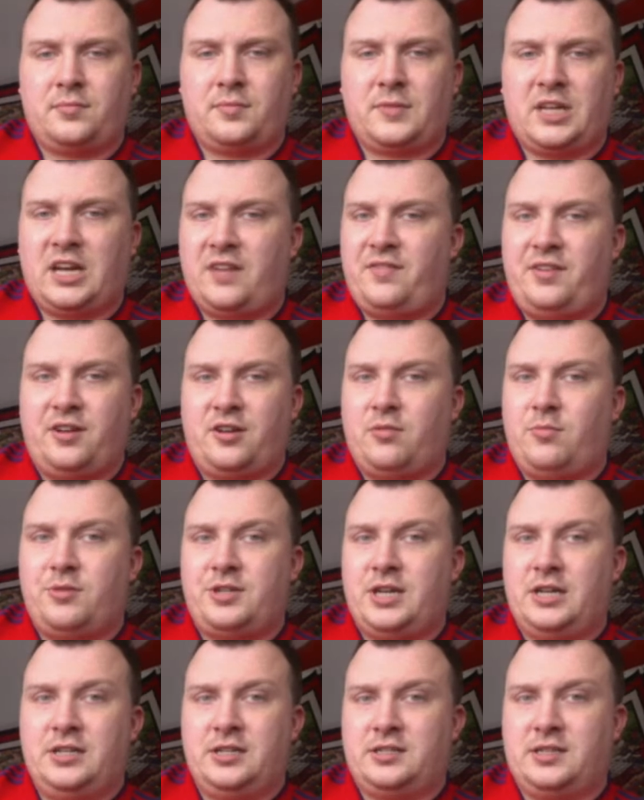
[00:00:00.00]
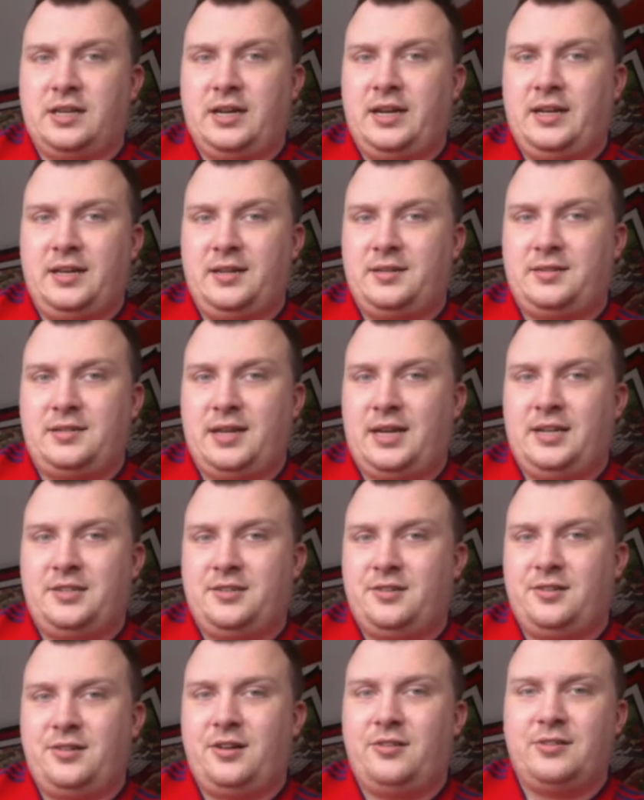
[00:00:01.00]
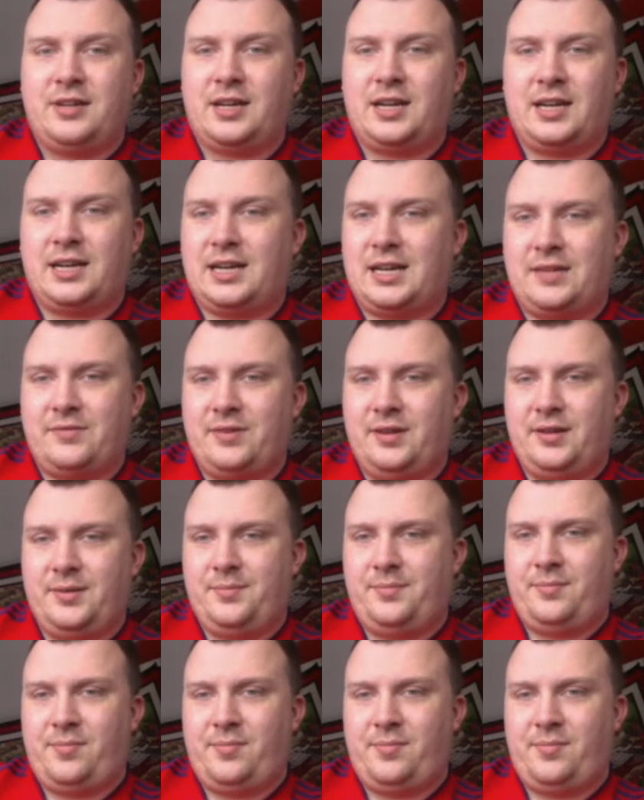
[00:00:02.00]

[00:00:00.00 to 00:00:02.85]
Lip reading: Even the commentator's saying it's taking too long. They're going to give it.